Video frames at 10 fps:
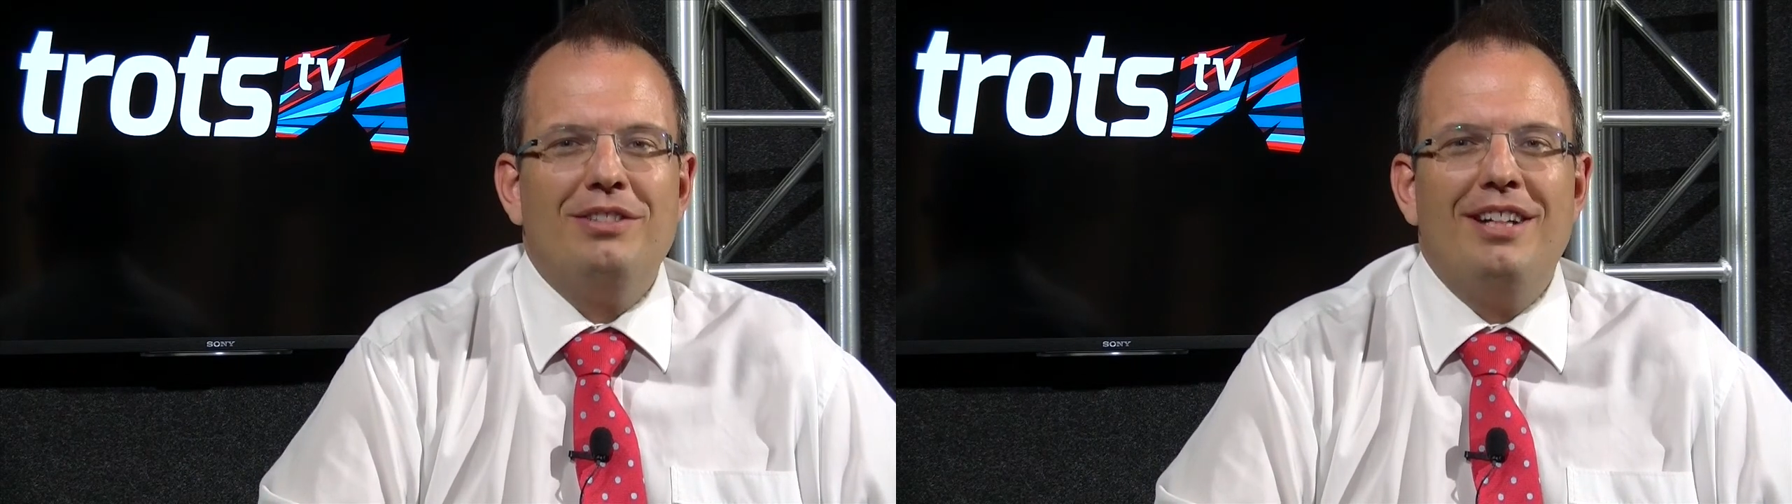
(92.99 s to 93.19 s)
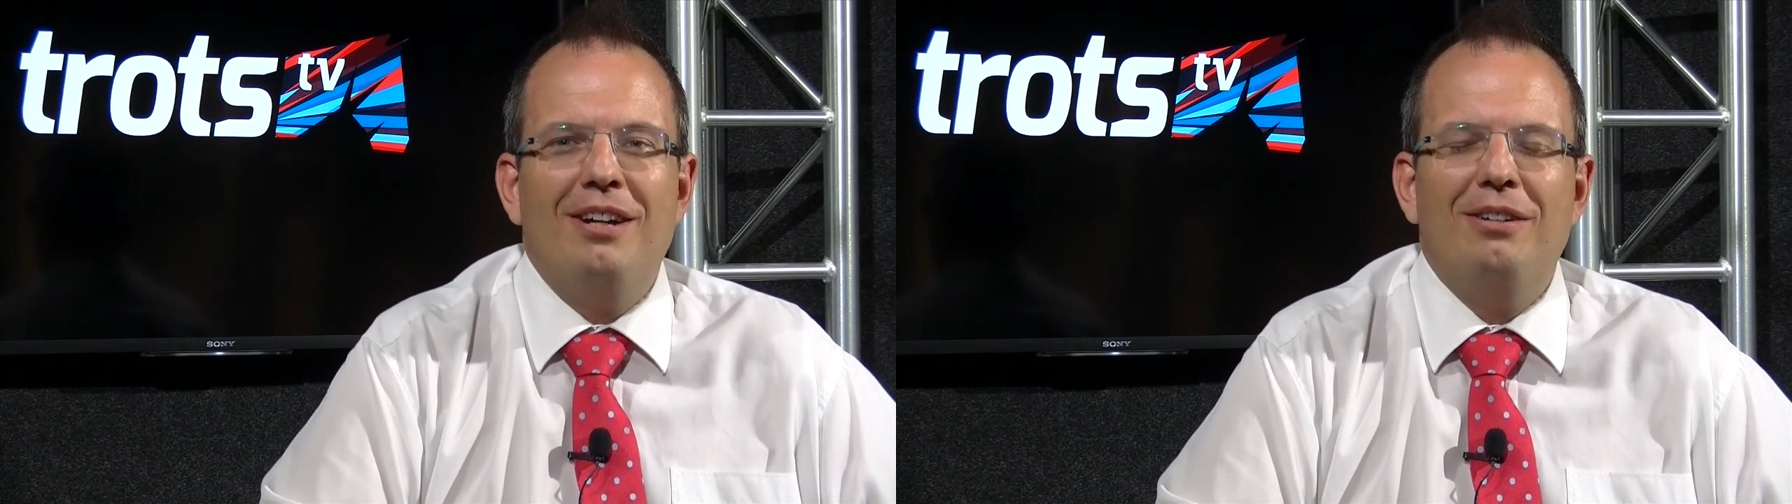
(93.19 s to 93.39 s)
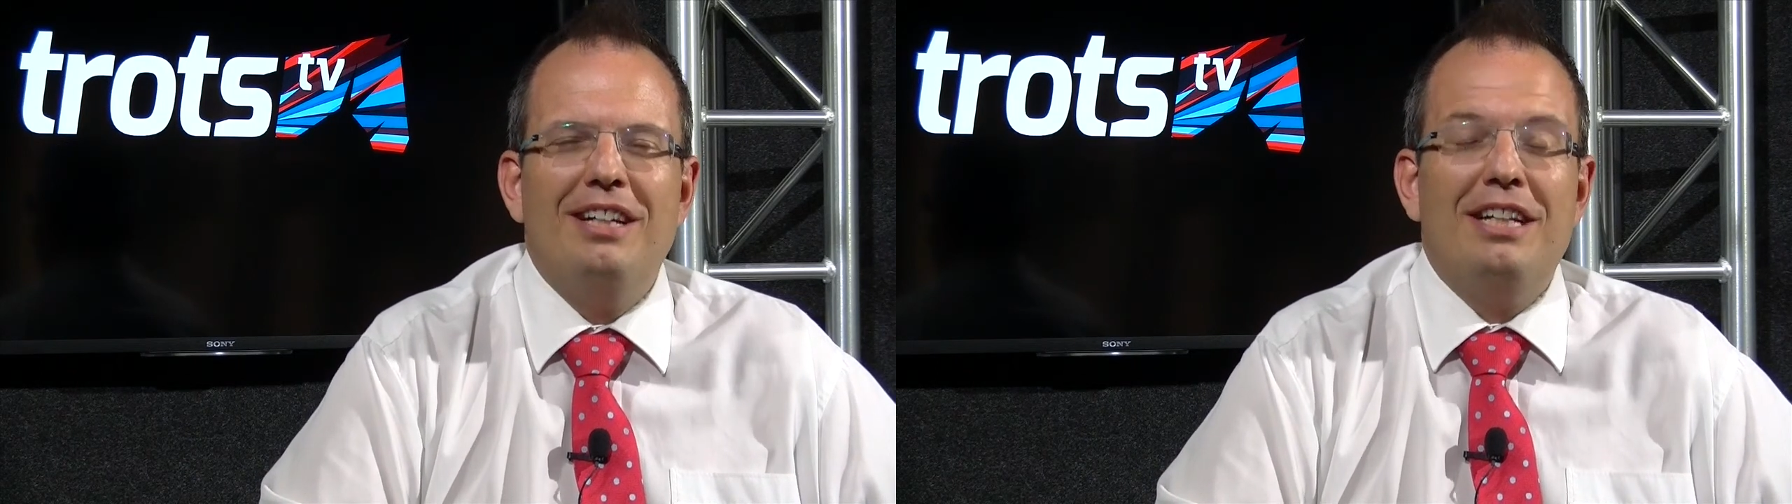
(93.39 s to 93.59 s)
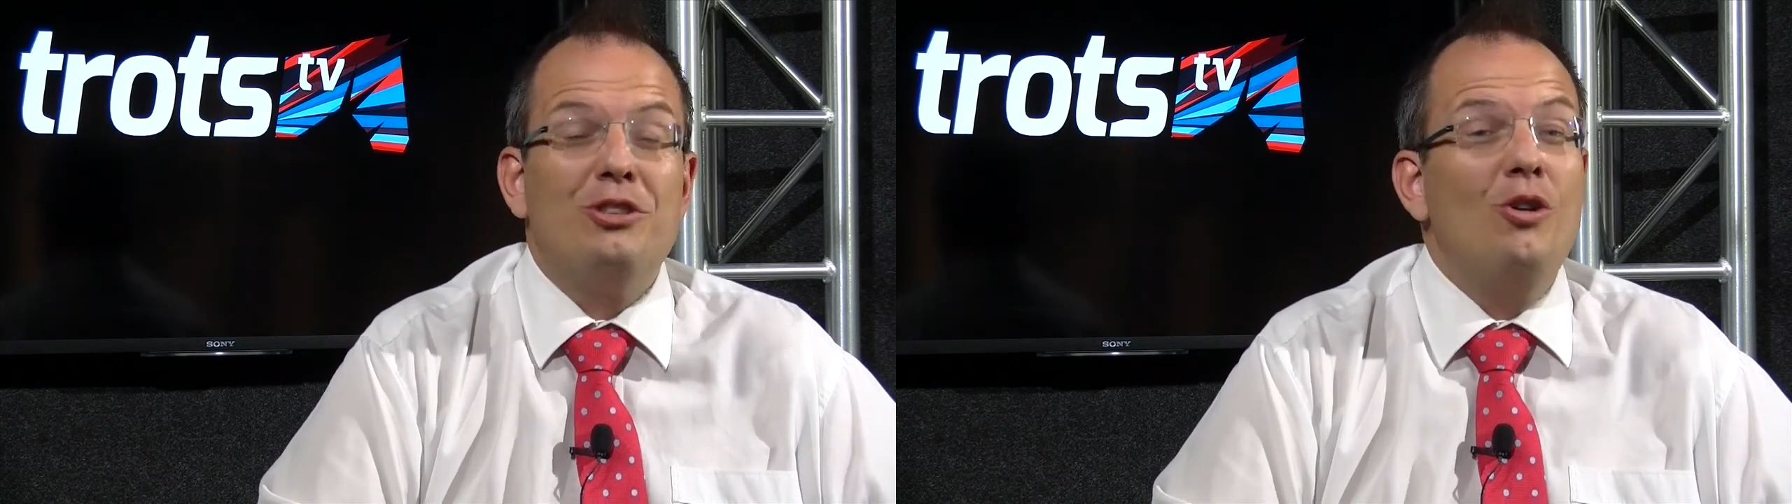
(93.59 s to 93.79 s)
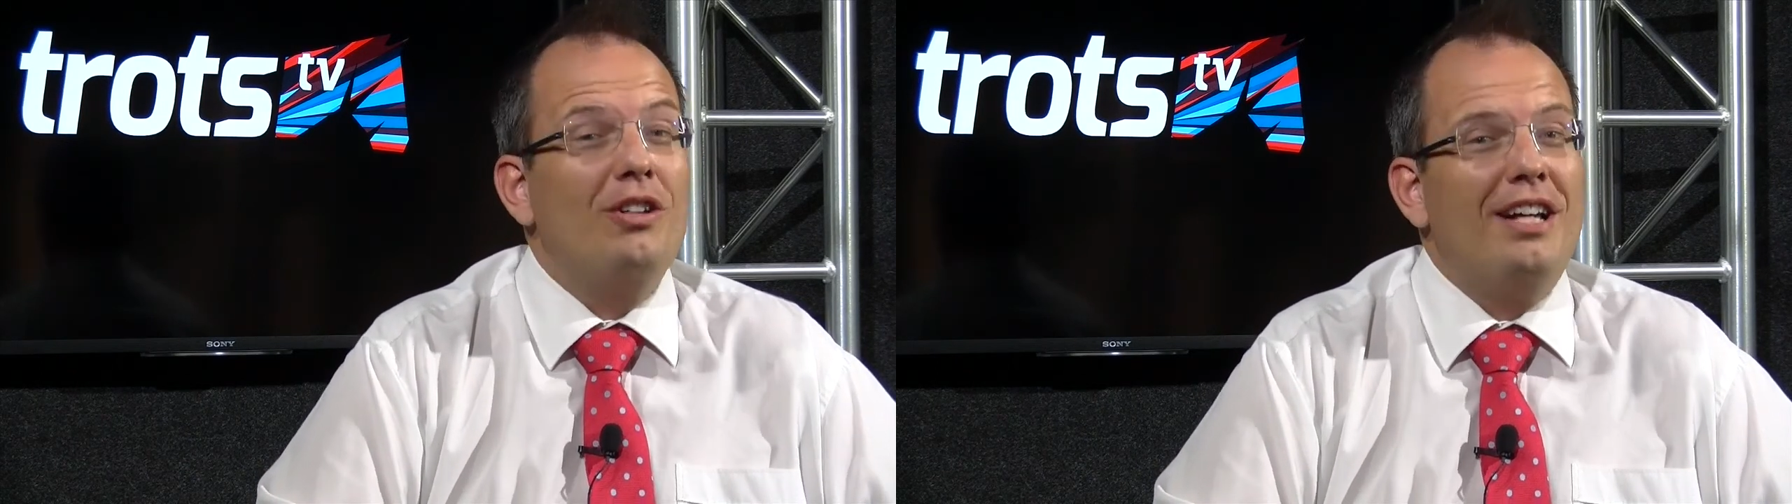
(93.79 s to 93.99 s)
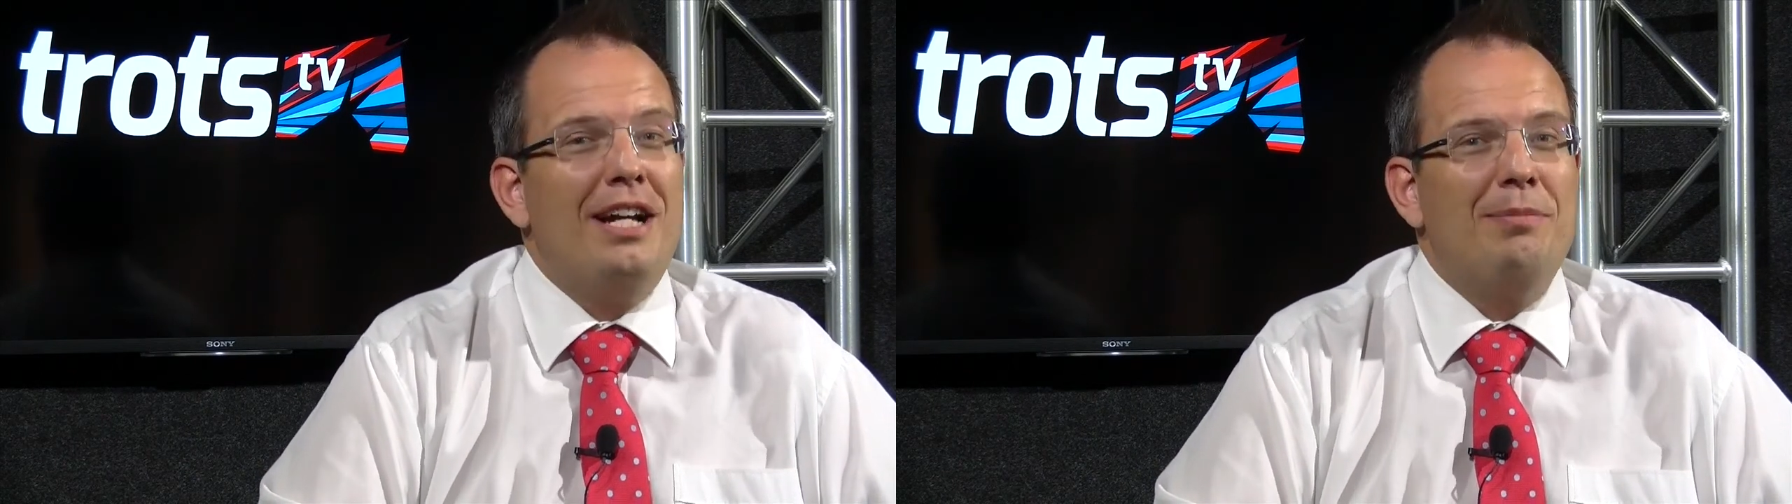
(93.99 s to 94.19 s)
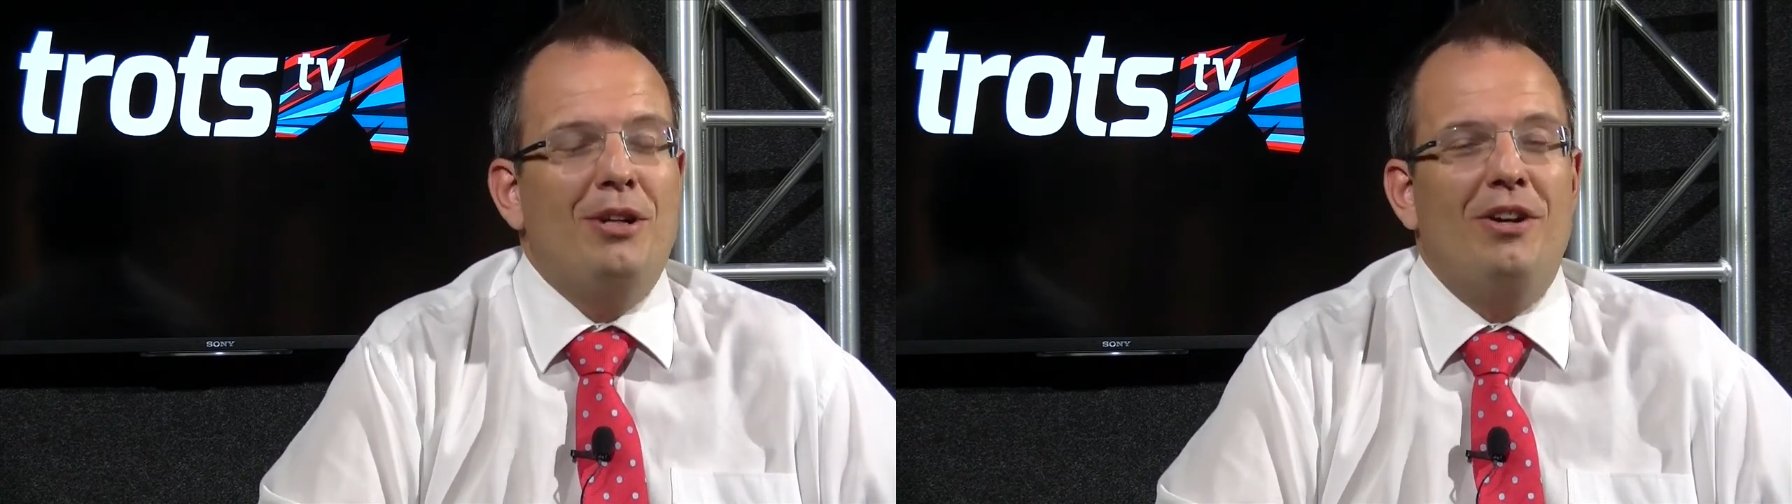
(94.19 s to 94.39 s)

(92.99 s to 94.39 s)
So it's not going to be